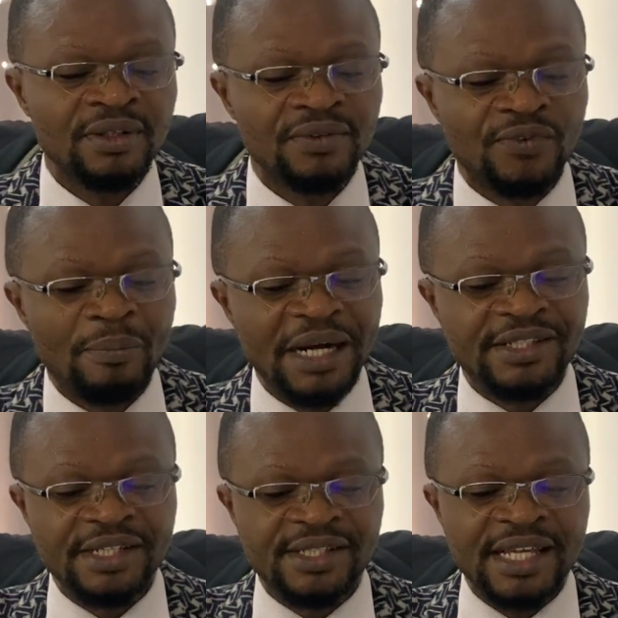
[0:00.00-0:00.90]
for
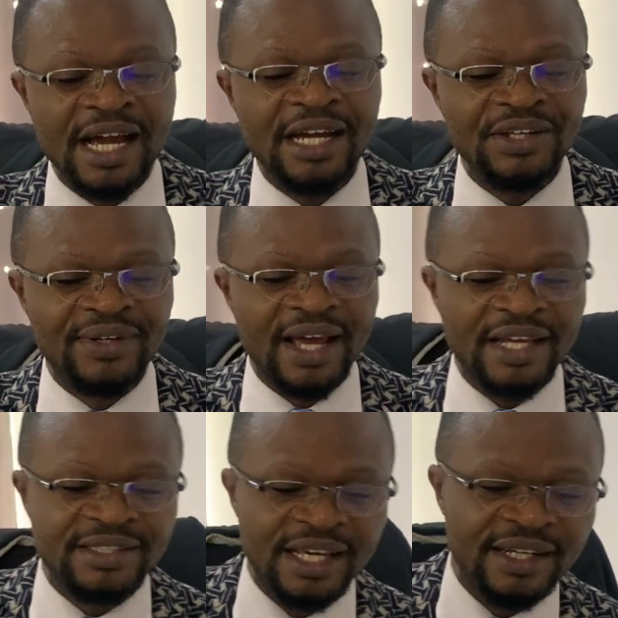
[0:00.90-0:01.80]
Manchester
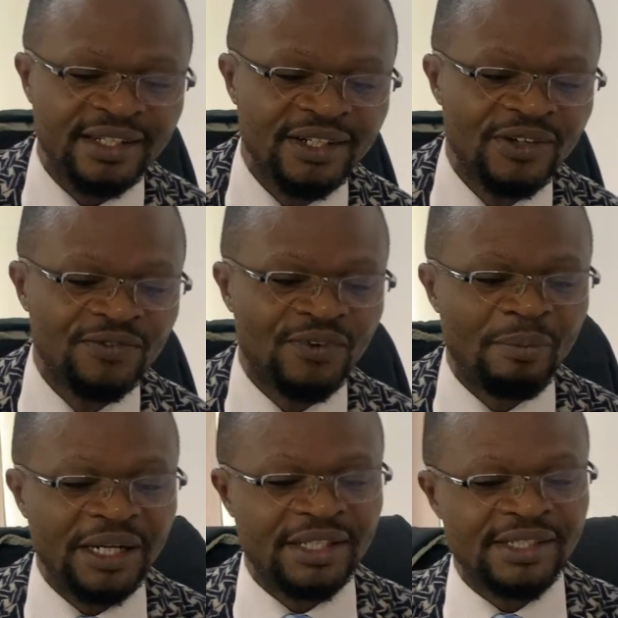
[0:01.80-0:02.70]
United.
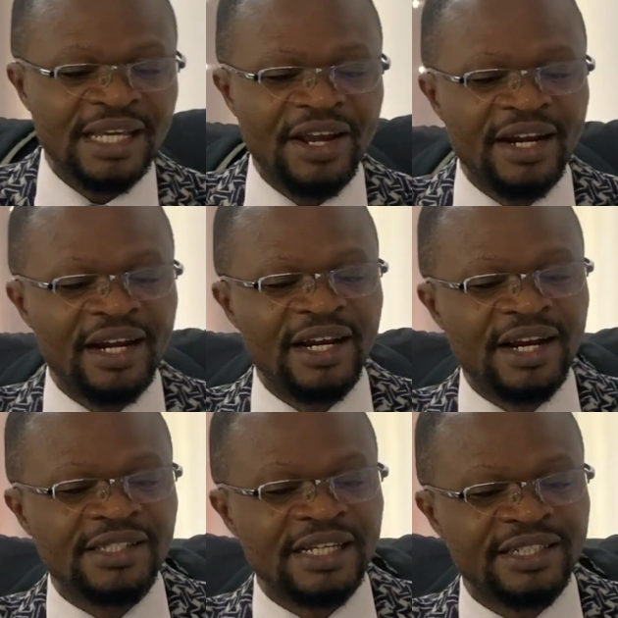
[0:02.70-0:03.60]

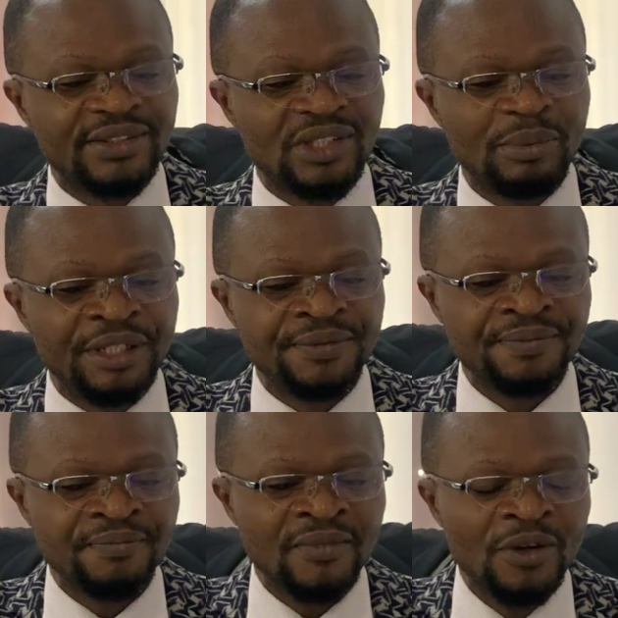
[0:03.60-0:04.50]
Ladies and gentlemen,
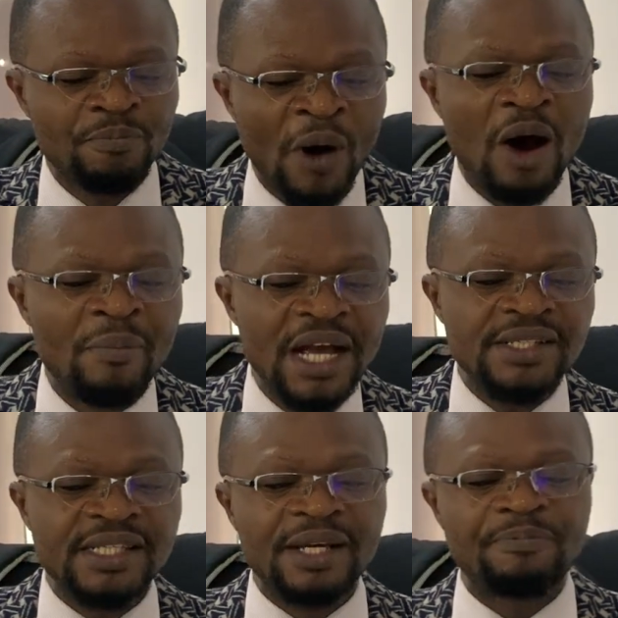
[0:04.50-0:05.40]
Paul
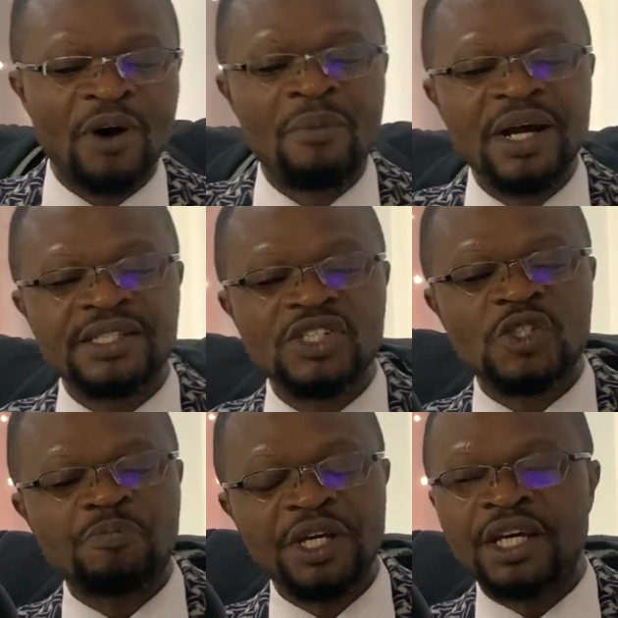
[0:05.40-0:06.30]
Merson
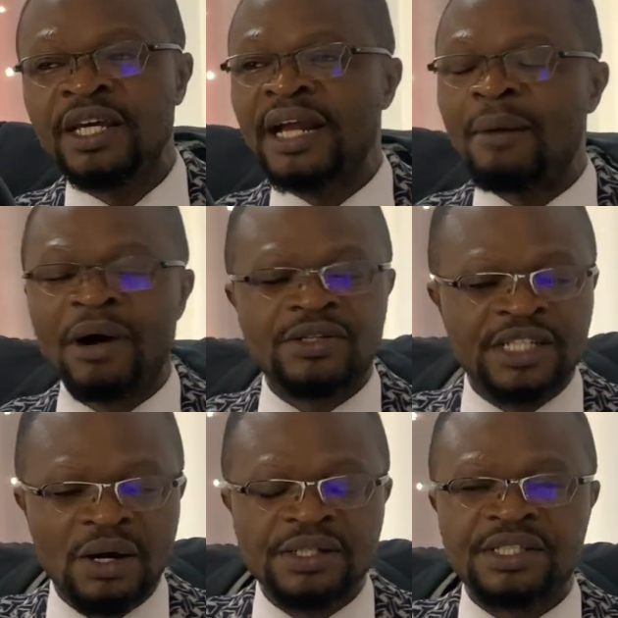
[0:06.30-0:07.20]
speaking about
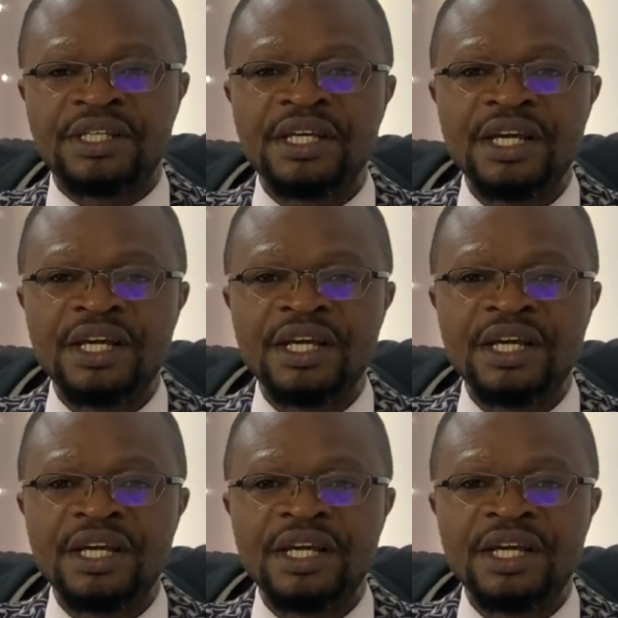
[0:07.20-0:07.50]
Chelsea.